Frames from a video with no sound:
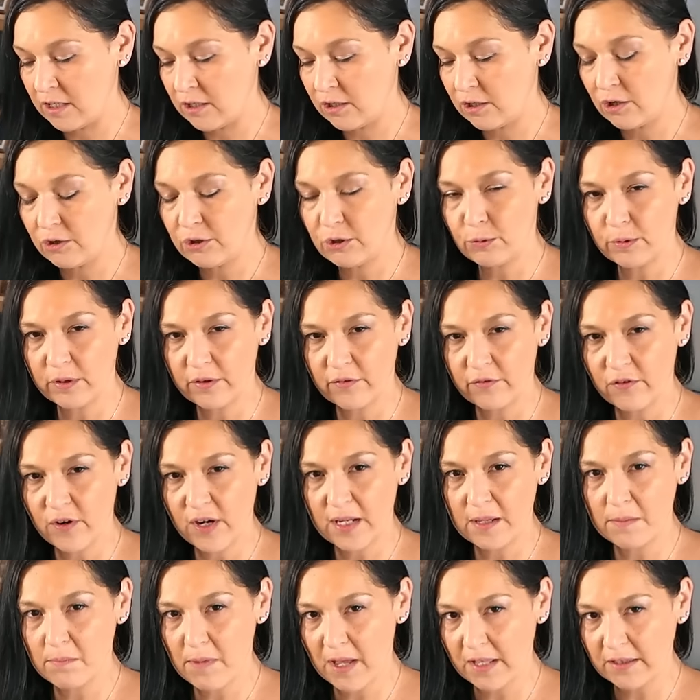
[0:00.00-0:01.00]
You would have
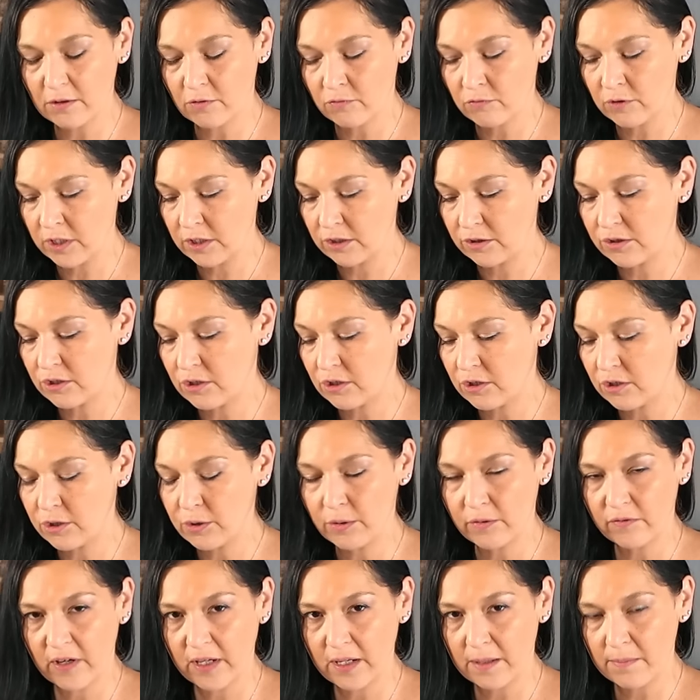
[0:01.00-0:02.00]
already met the realtor,
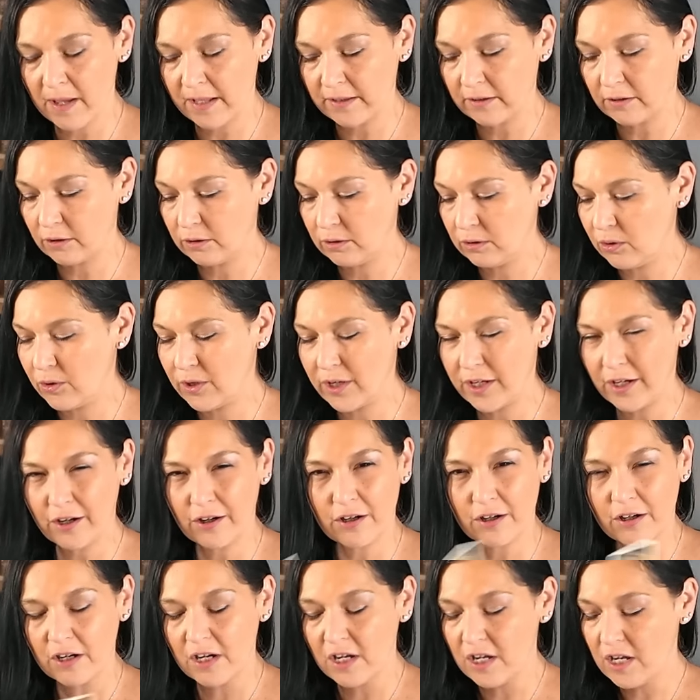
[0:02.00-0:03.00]
you already met the
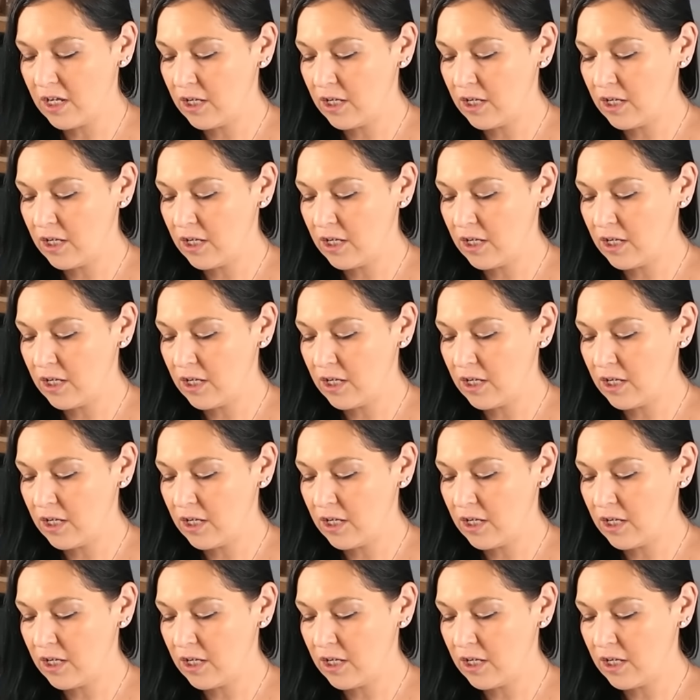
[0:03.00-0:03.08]
lawyer,